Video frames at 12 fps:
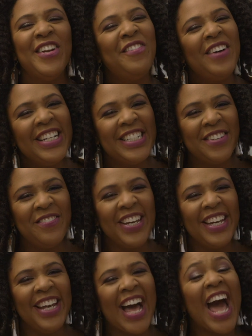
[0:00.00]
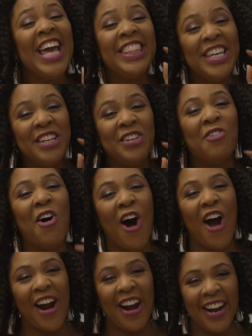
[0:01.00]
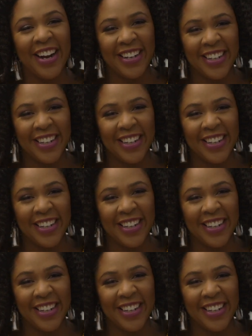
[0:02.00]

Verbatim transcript: know what, Jimmy? I think you are.